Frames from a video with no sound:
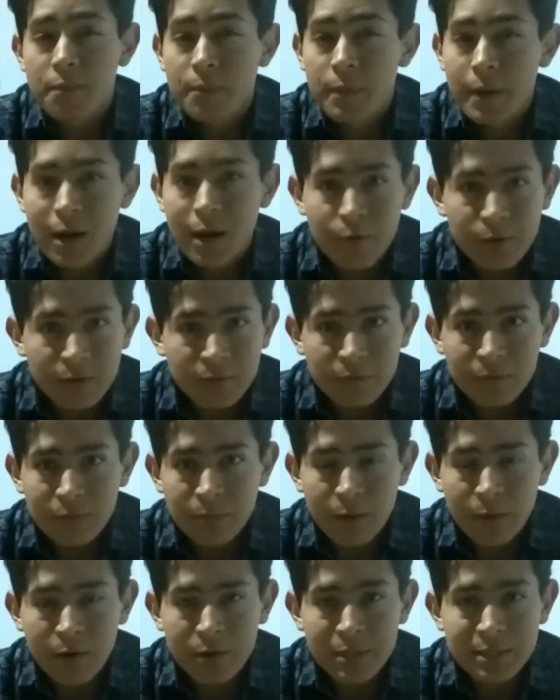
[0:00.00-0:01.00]
powerful
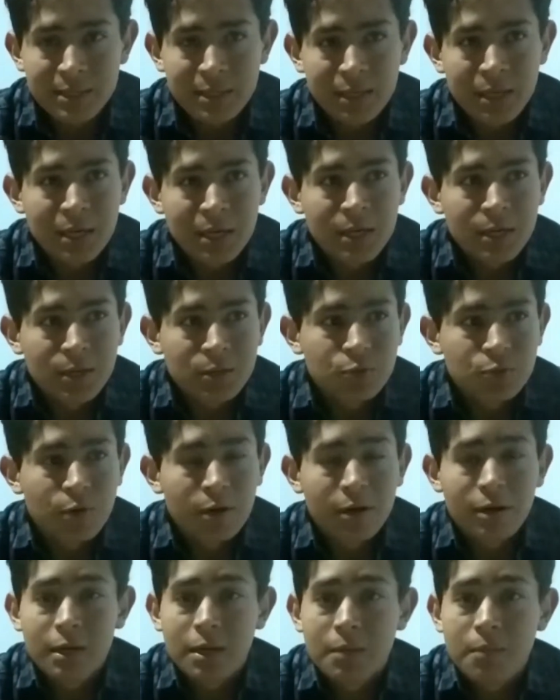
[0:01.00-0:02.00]
voice, you are
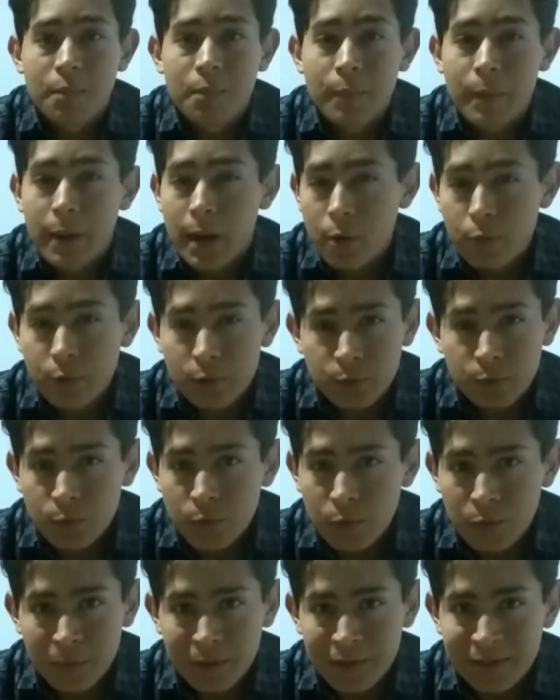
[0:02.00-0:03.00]
an empowered
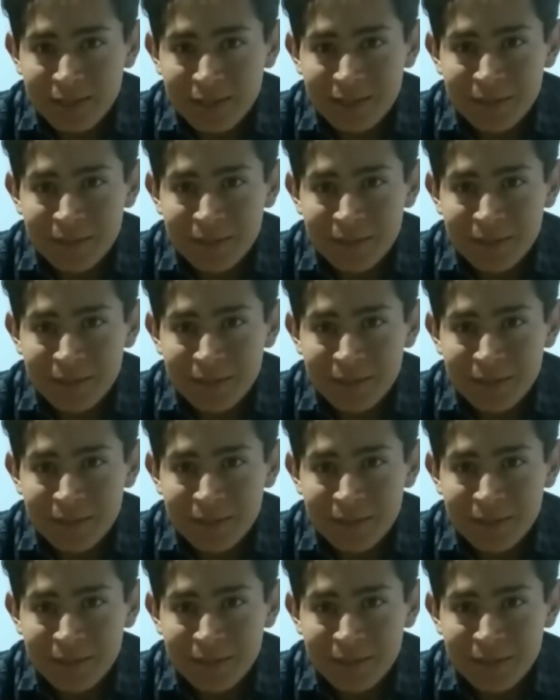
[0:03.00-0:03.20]
woman,